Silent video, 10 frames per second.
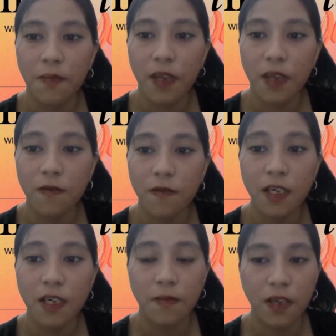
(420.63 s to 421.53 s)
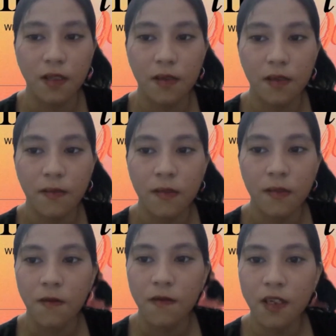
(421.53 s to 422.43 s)
were revealed.
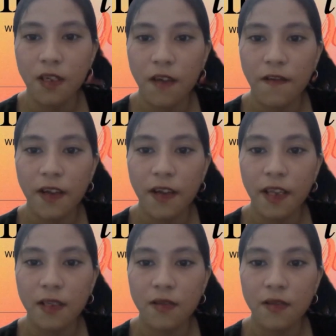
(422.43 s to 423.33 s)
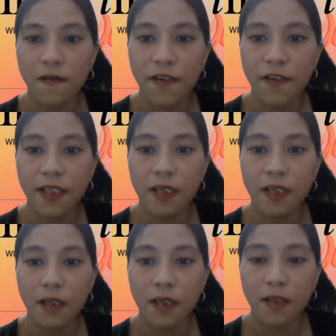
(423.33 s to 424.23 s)
With reference to the first
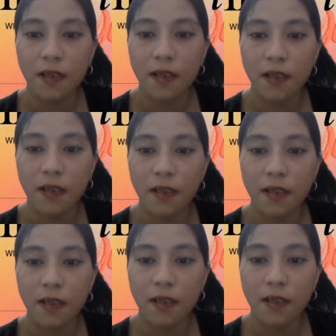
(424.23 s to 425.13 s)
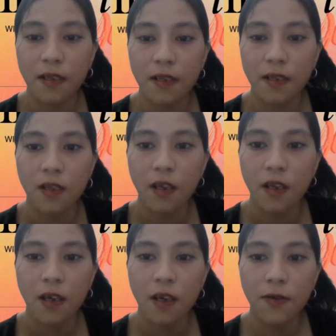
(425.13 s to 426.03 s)
research question,
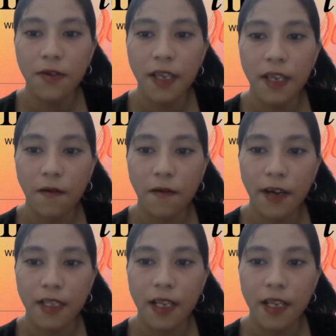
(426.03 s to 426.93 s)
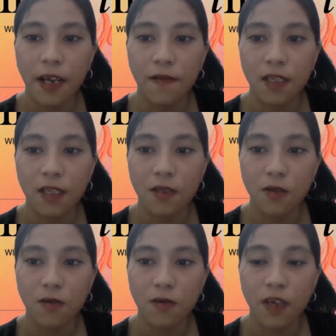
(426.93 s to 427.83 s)
Yugi acquired the language through
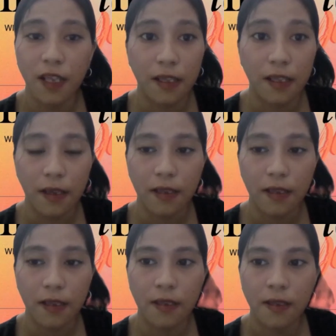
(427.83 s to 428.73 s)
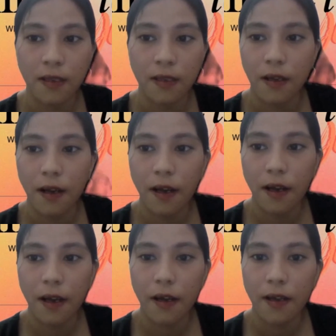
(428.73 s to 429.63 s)
innateness.
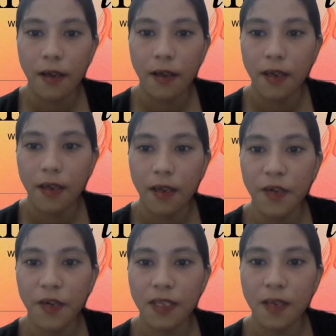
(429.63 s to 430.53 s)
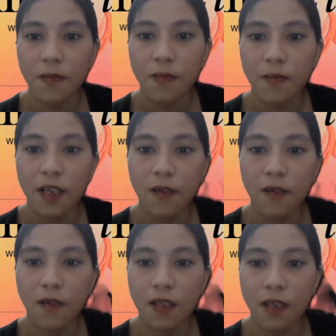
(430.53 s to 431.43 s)
He perceived linguistic
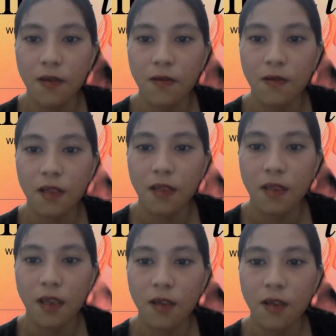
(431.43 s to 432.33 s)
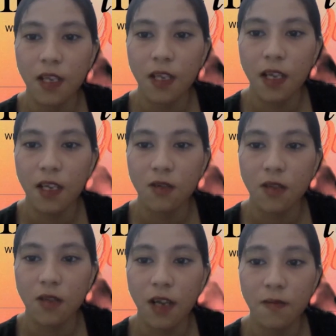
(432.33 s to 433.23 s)
units and communication
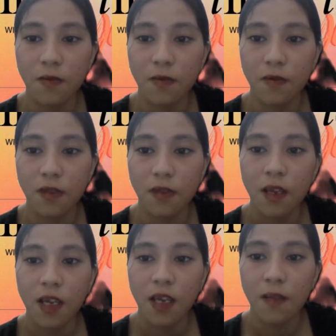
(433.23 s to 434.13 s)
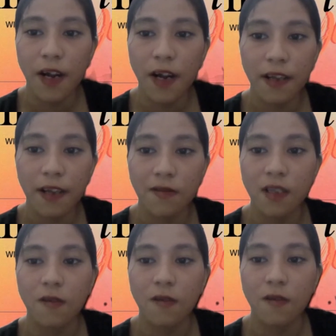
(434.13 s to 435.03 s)
outputs in various
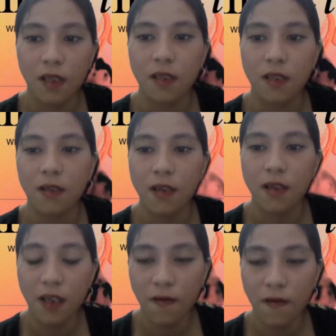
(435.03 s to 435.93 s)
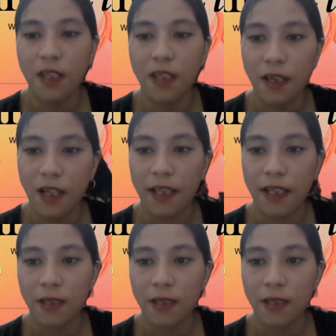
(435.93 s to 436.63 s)
linguistic tasks.